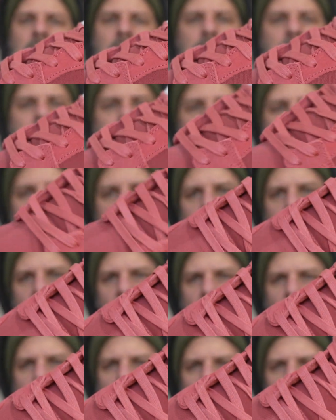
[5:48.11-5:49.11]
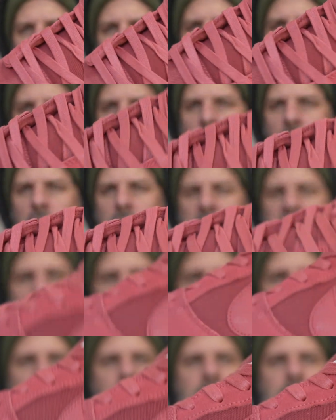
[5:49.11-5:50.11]
This is your
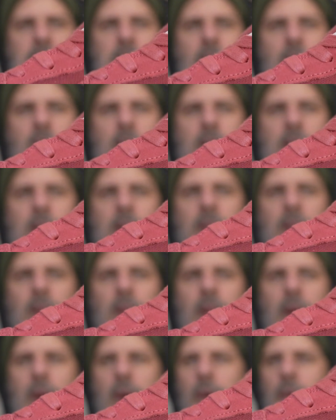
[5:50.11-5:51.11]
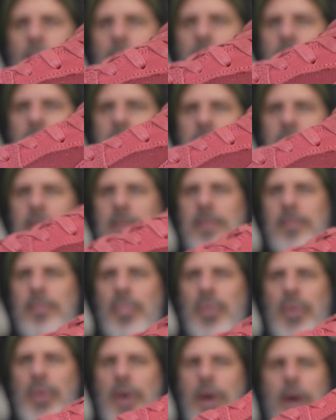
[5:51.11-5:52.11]
Adobe Dunk Low
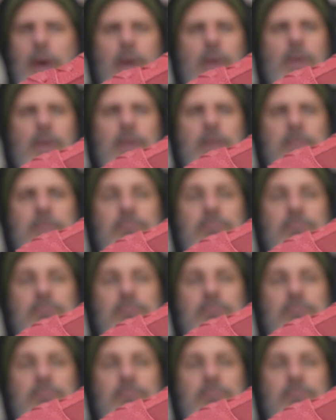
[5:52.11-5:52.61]
Pro.